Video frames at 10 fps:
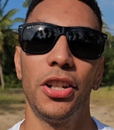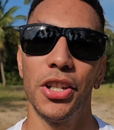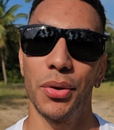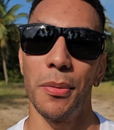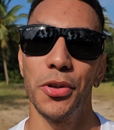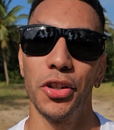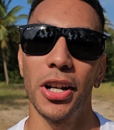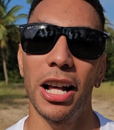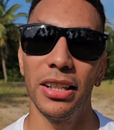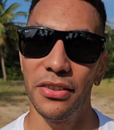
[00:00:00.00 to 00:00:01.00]
the description.
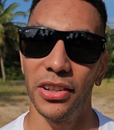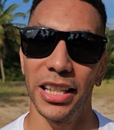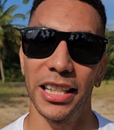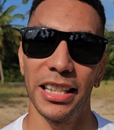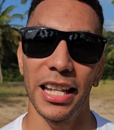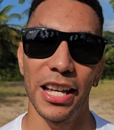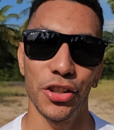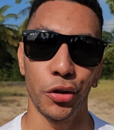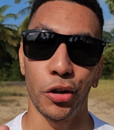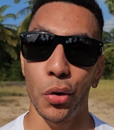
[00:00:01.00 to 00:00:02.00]
I'll leave a link in there,
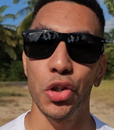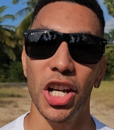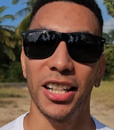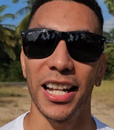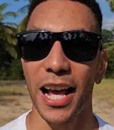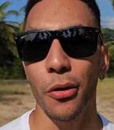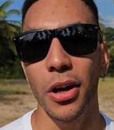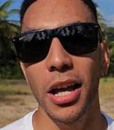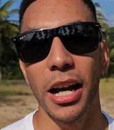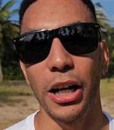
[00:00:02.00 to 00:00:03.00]
so go and check that out.
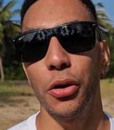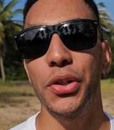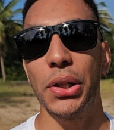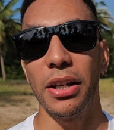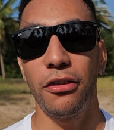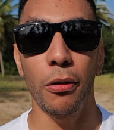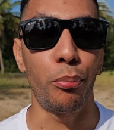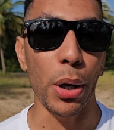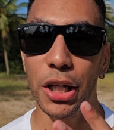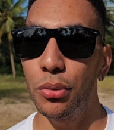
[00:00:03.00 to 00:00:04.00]
And also, if you're
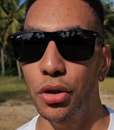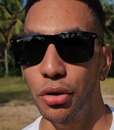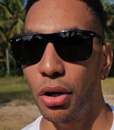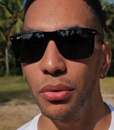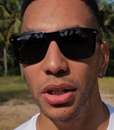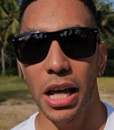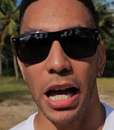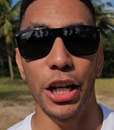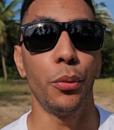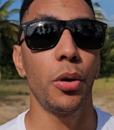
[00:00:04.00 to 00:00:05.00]
brand new to drones
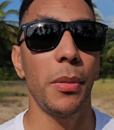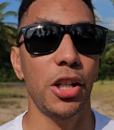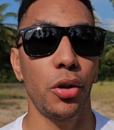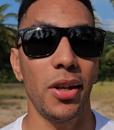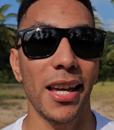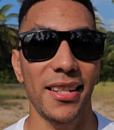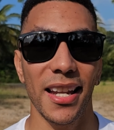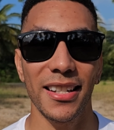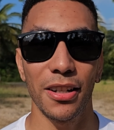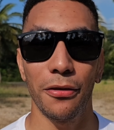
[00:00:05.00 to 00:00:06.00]
and you want to make sure you get
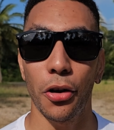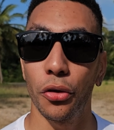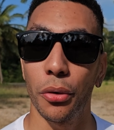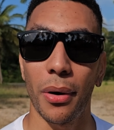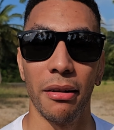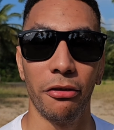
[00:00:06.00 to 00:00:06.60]
started off on the right